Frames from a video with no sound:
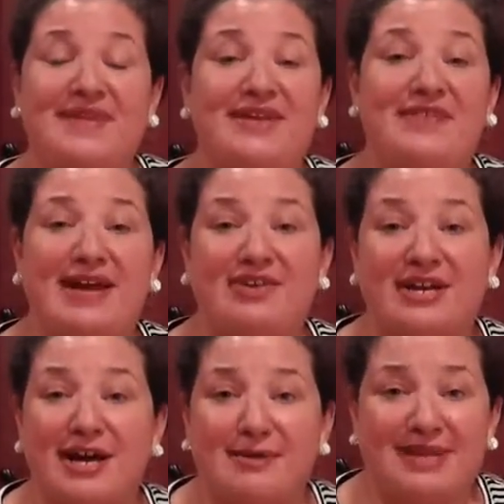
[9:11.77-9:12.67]
If you have a
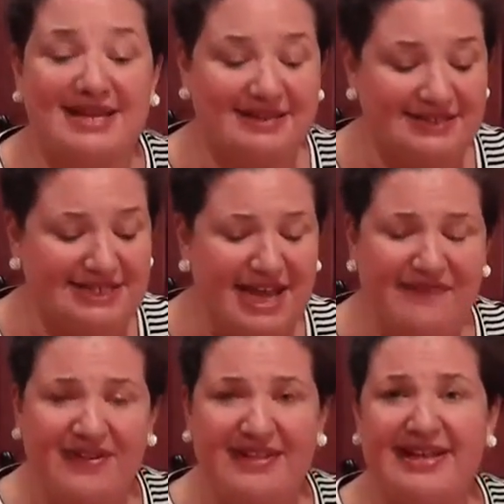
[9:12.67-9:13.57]
comment,
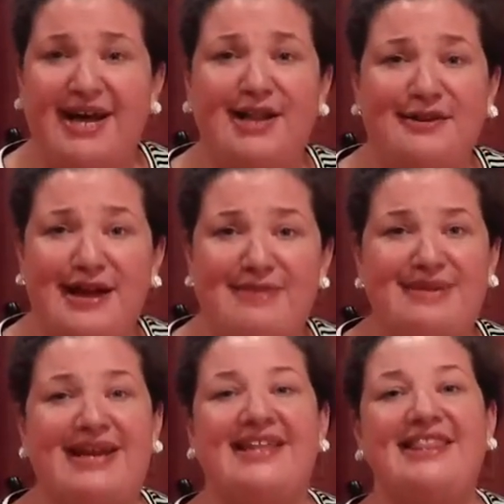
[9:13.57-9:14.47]
definitely holler at
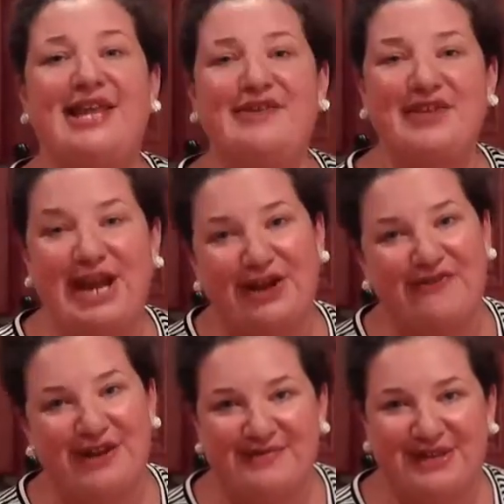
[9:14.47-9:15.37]
me. I'd love to hear
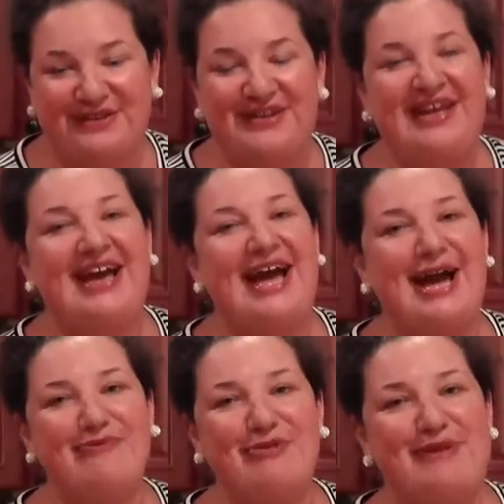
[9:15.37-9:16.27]
from you.
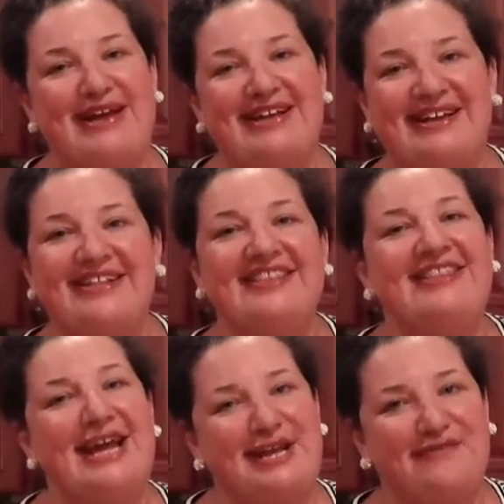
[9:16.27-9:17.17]
I'm Rebecca.
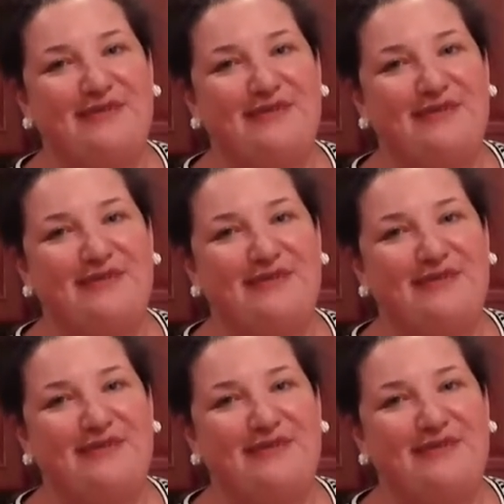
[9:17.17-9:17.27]
Thank you for